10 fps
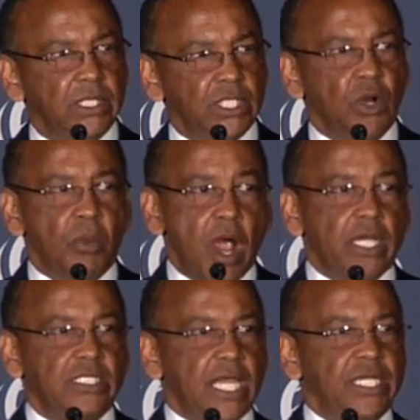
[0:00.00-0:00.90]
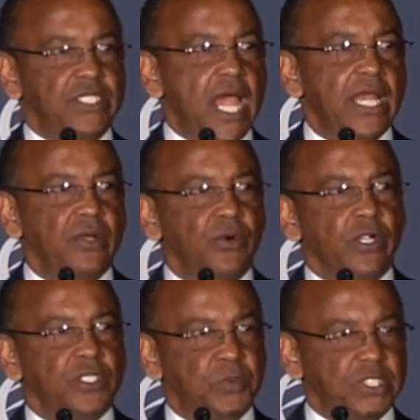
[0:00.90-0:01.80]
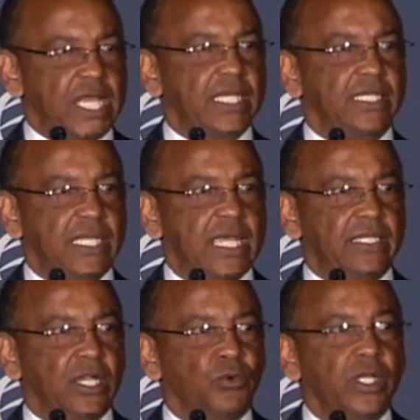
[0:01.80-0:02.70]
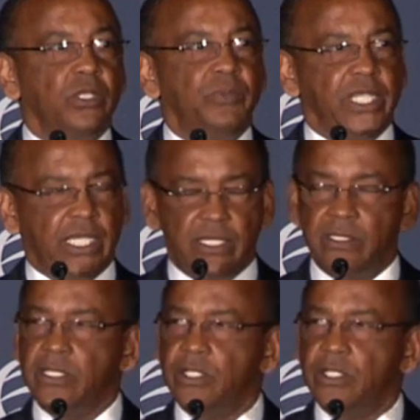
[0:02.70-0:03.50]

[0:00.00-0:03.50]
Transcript: You know, markets like China, where it's projected that there will be